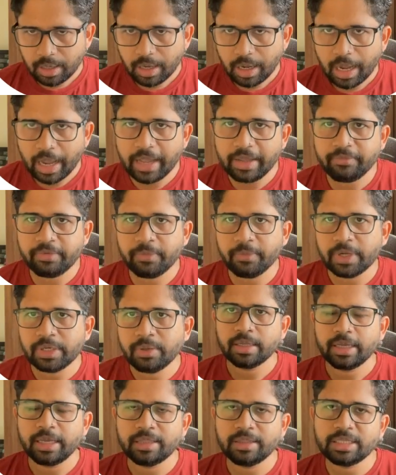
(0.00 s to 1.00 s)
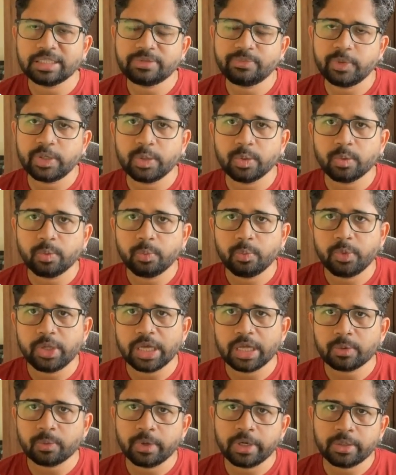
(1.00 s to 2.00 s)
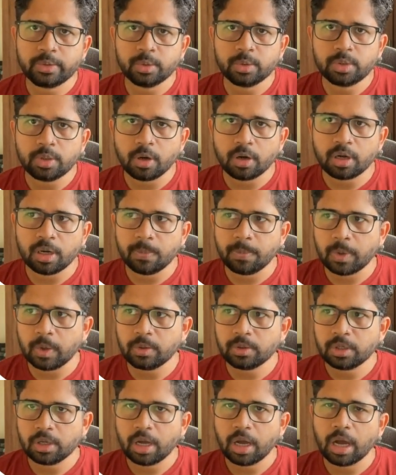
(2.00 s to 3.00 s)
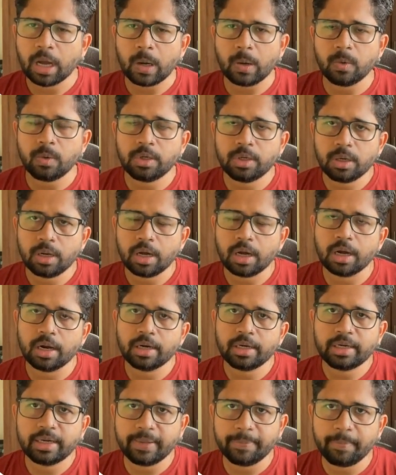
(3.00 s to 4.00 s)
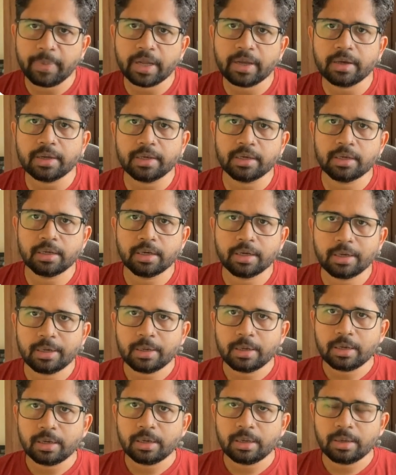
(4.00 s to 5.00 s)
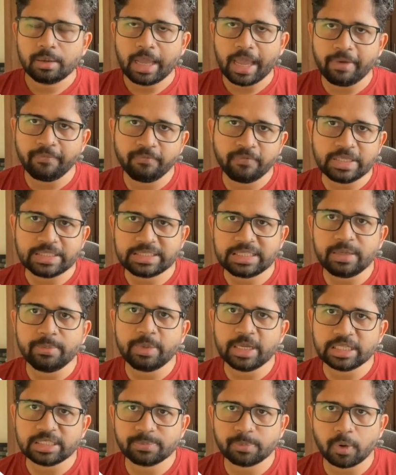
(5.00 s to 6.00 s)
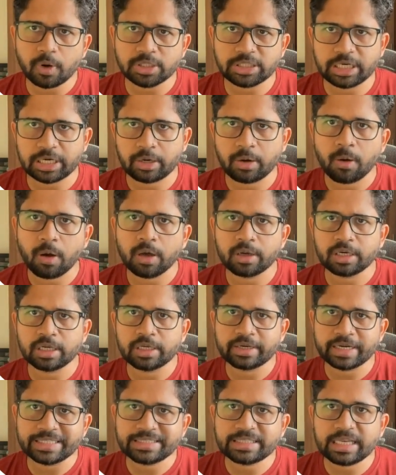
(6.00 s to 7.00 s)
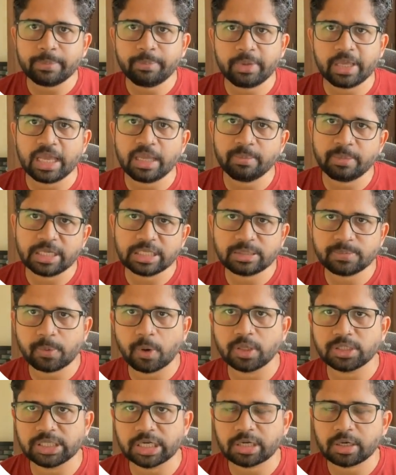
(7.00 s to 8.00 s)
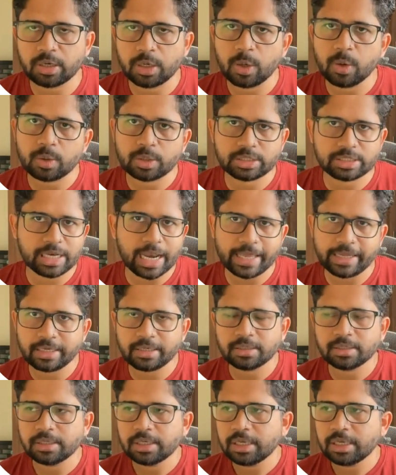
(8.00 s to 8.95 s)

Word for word: Hi everyone, in this video we are going to talk about how a typical MVC based project or a REST API based project looks like.